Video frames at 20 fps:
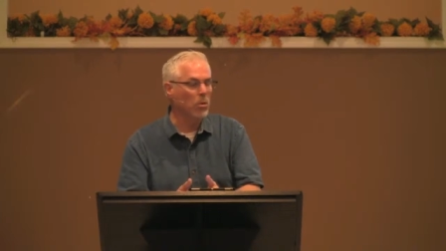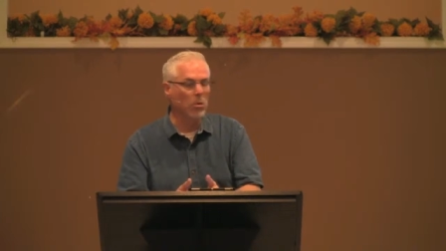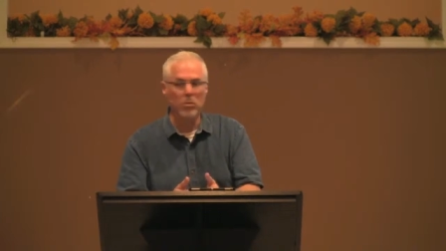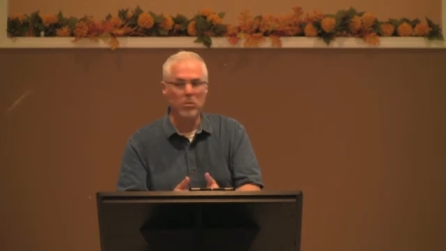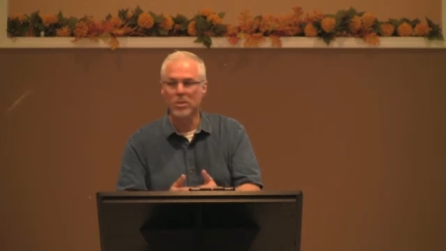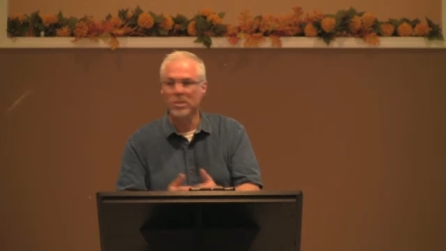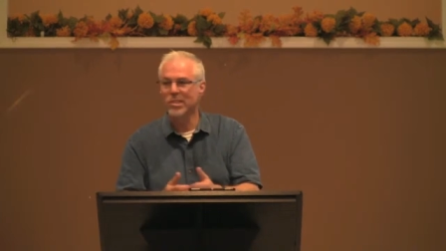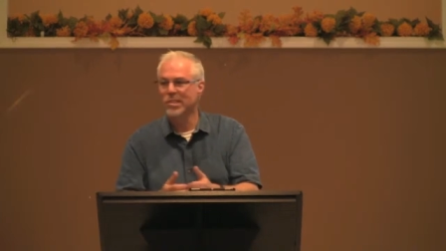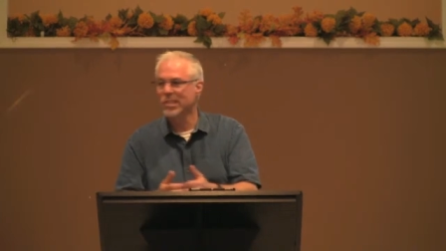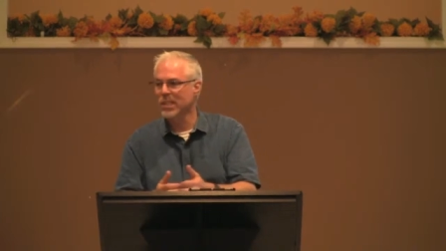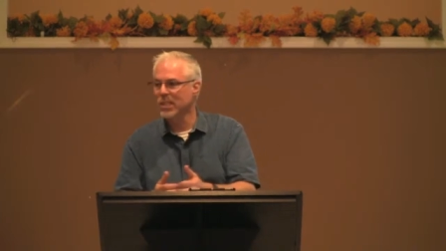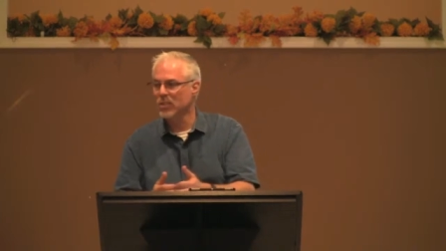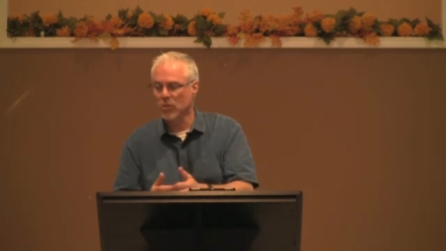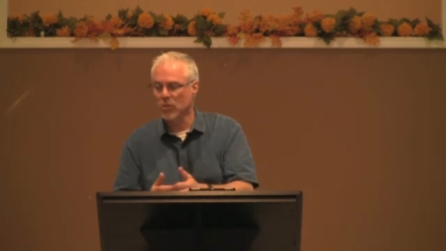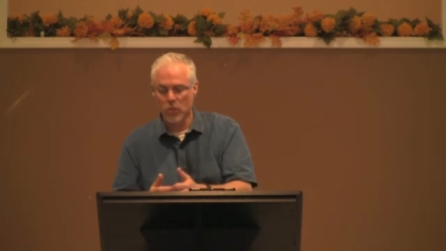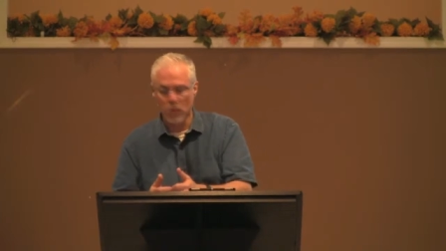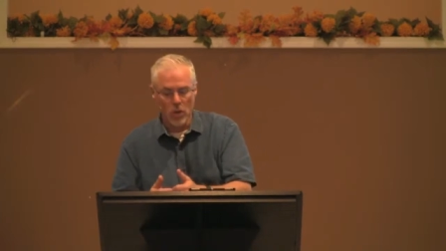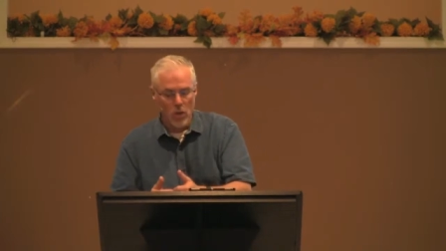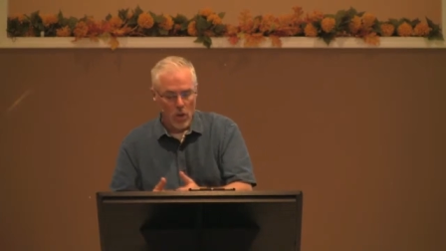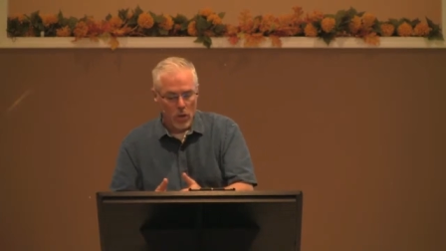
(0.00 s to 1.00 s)
will
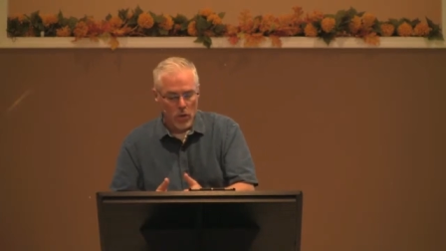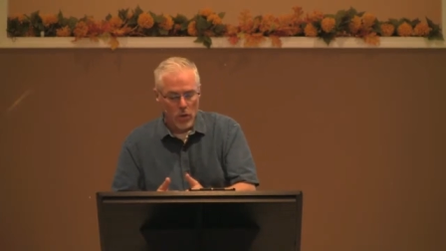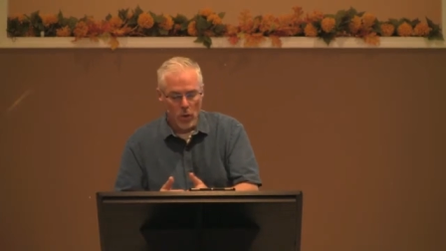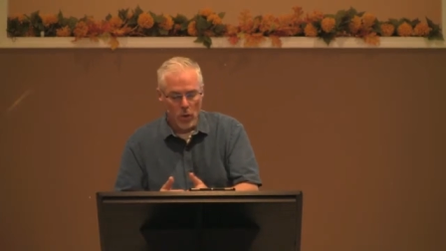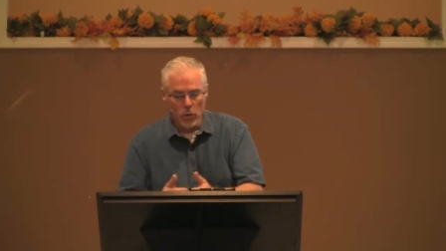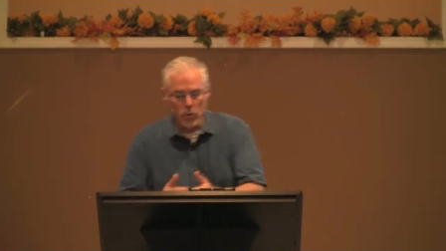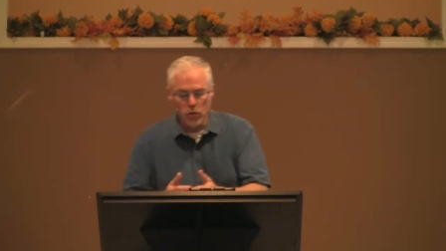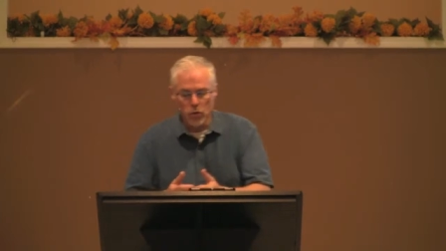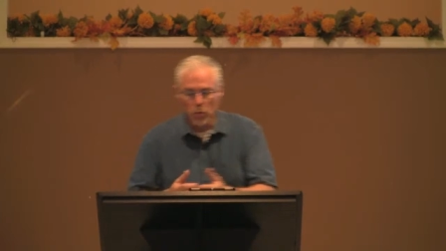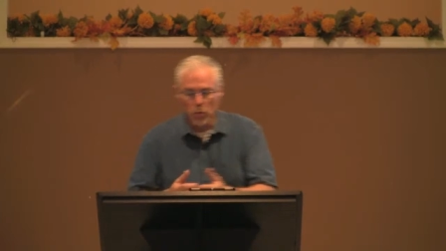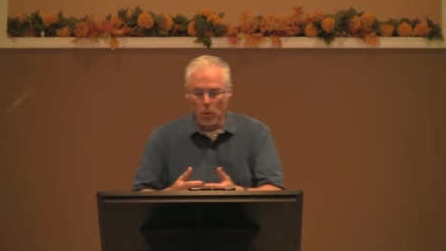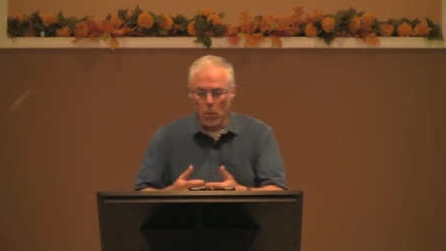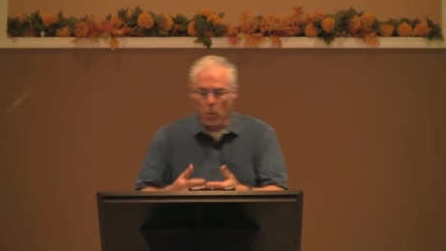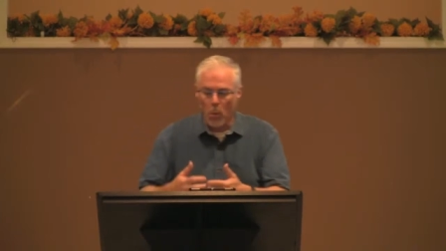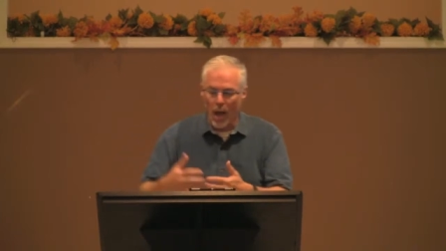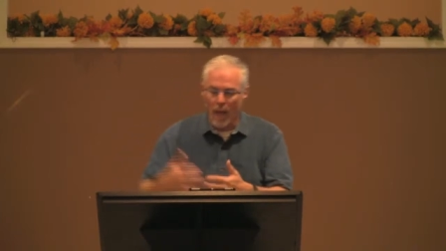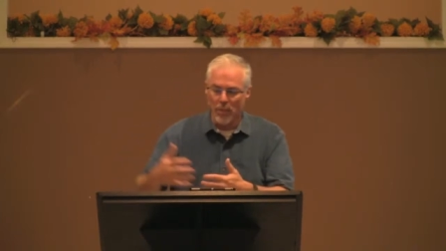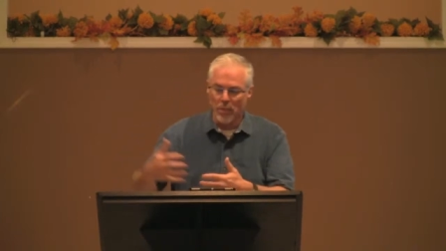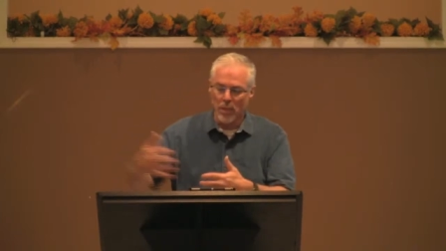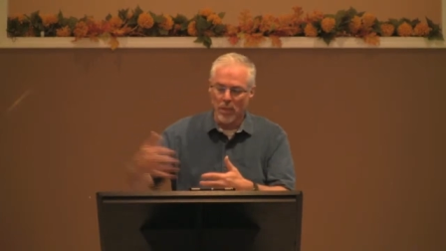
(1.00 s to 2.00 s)
resist those who will
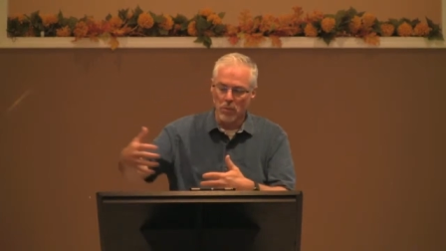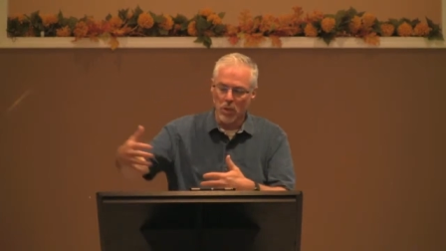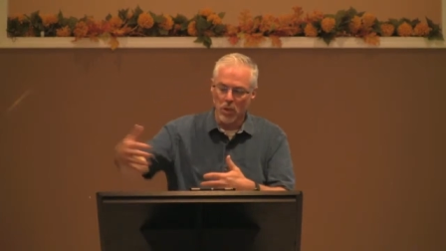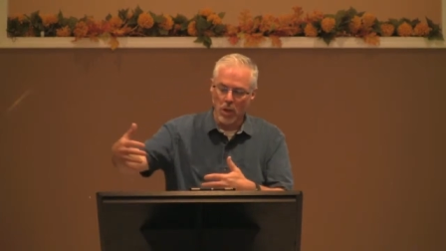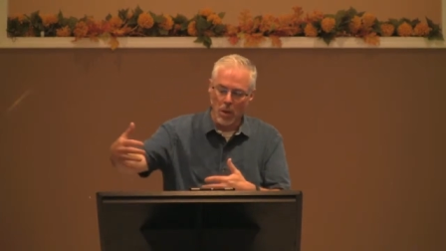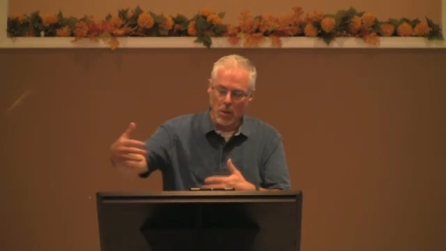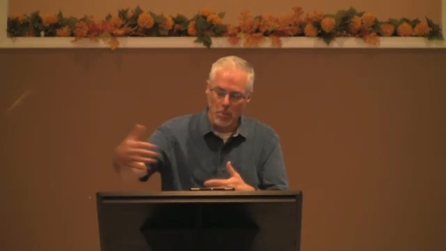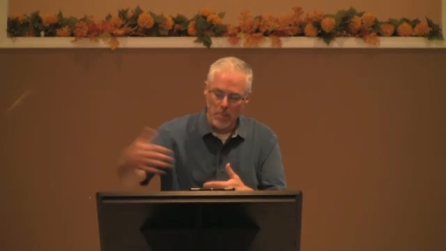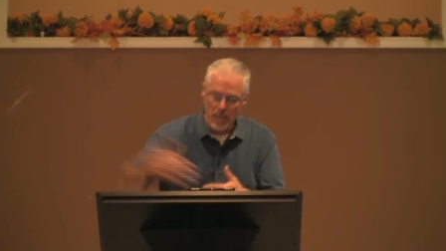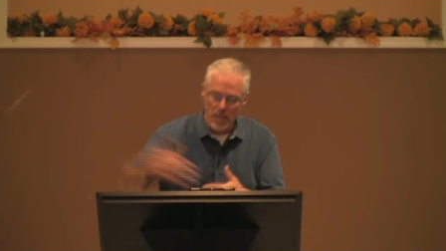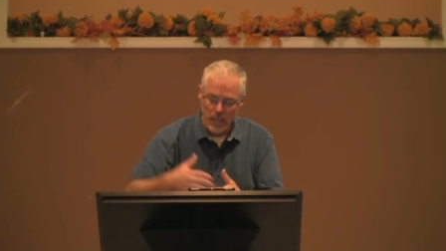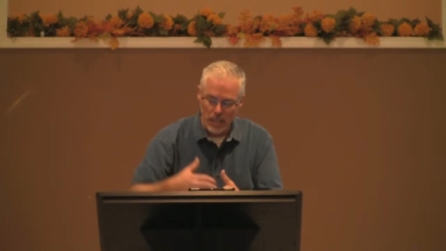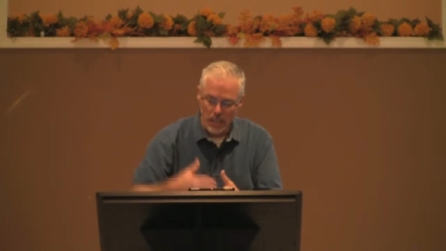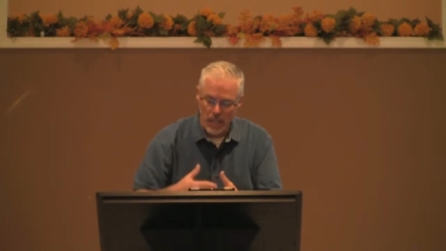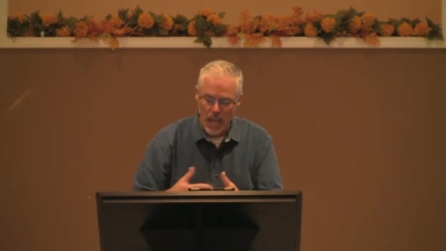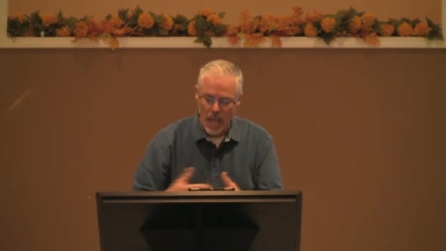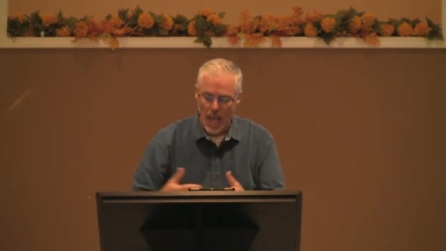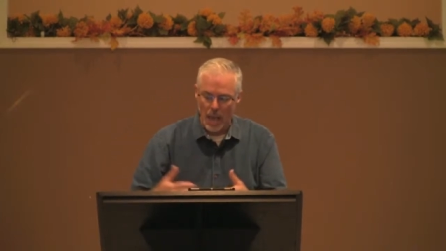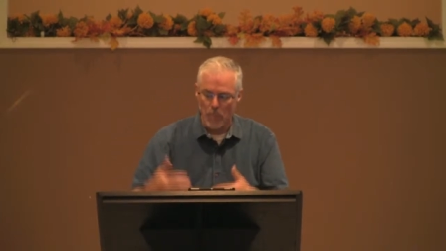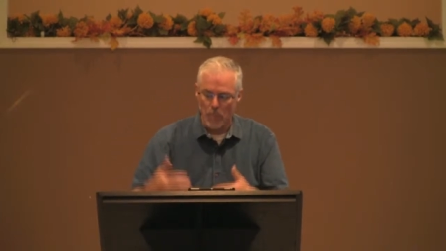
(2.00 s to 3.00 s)
want them to come in
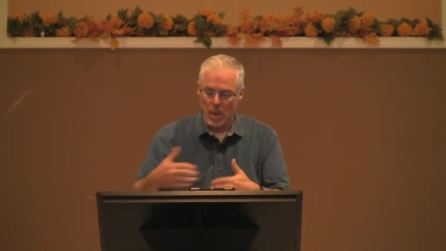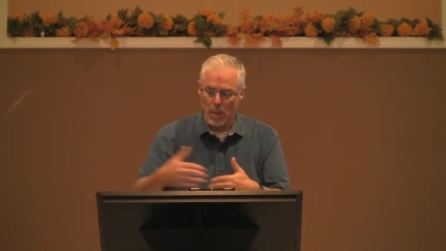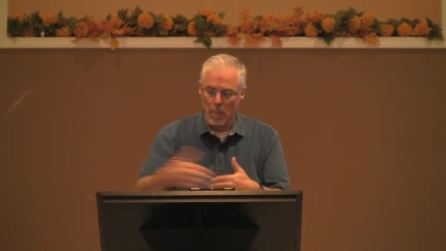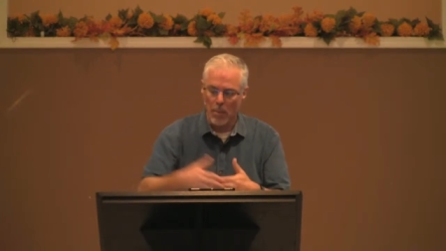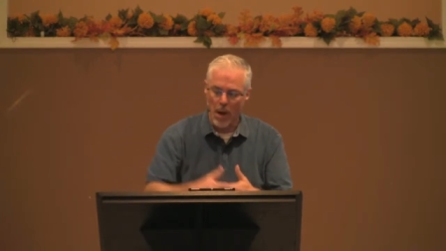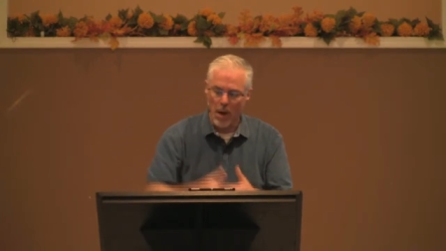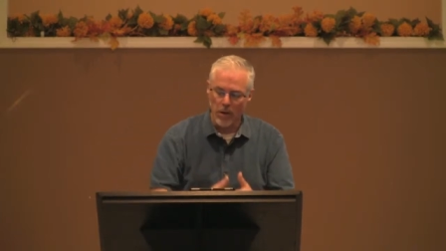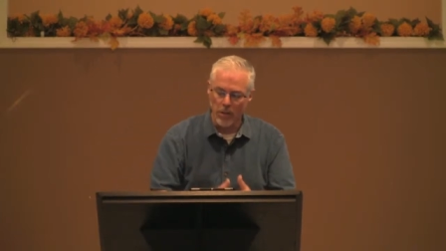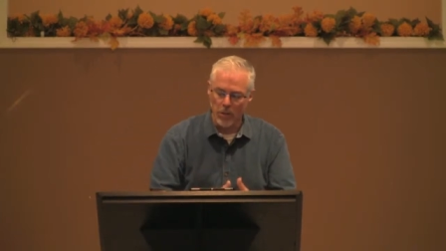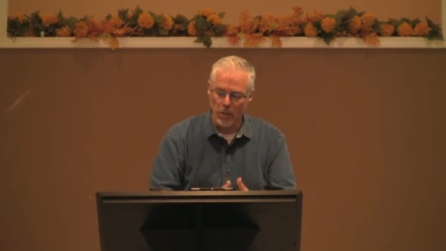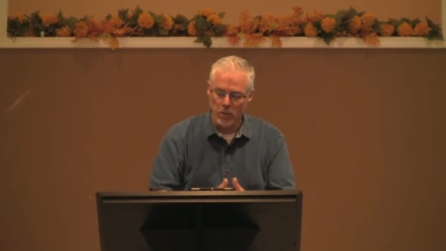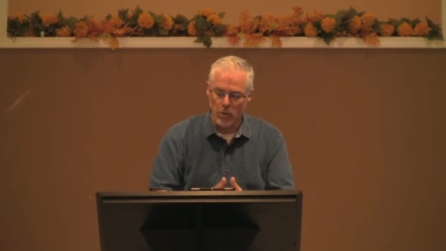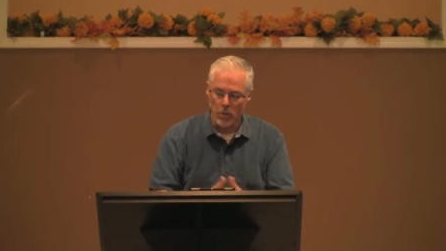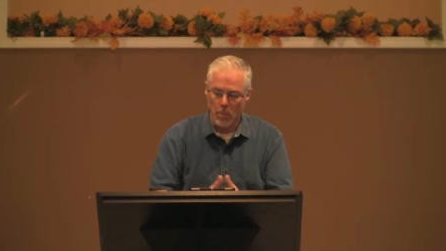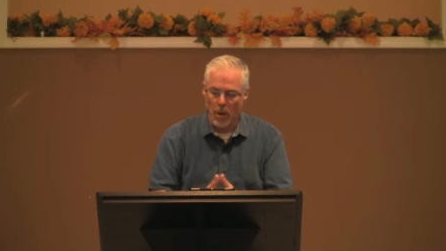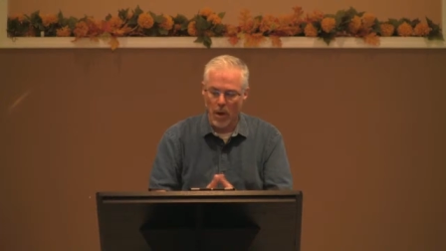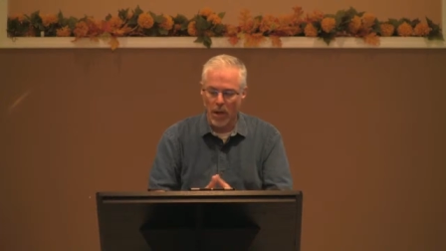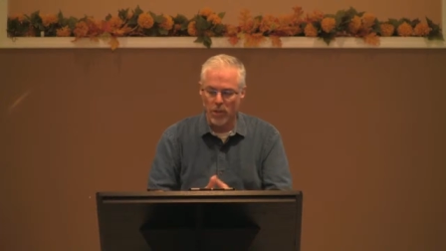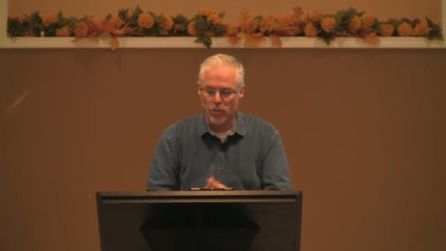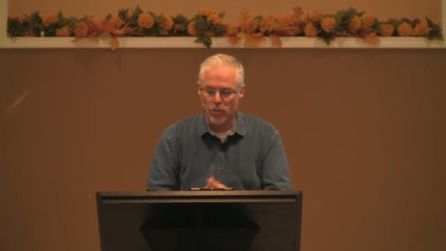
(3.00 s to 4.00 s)
and be a part of their
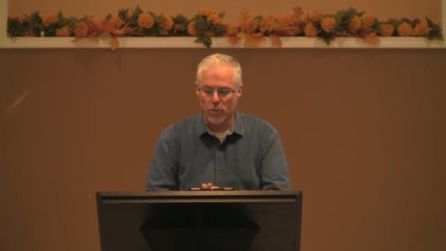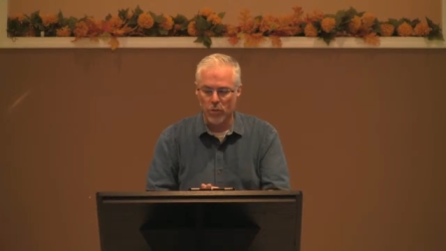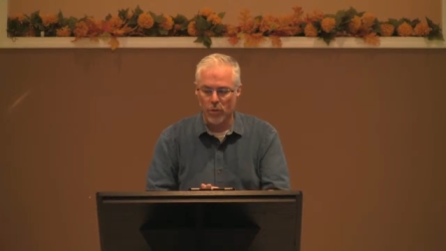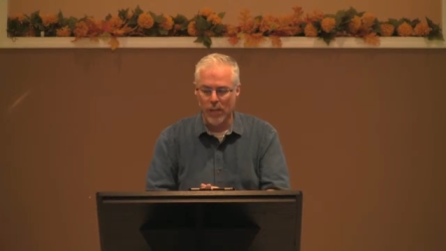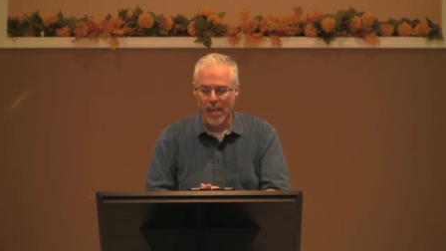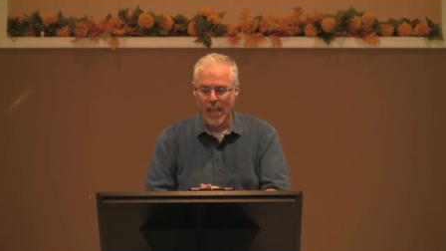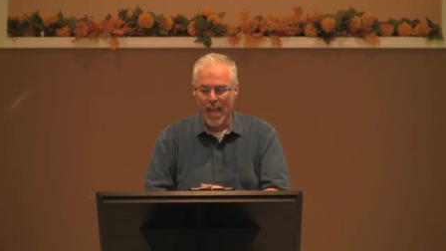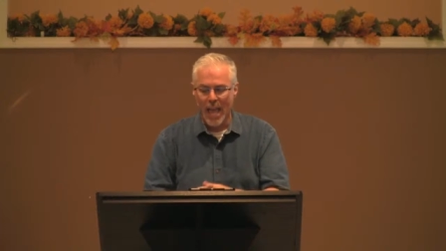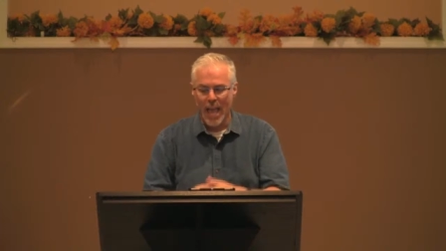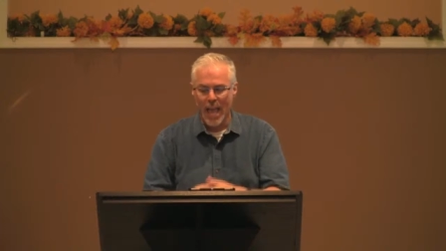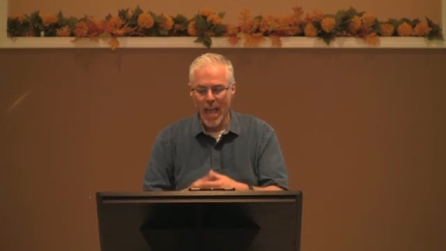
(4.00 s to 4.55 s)
debauchery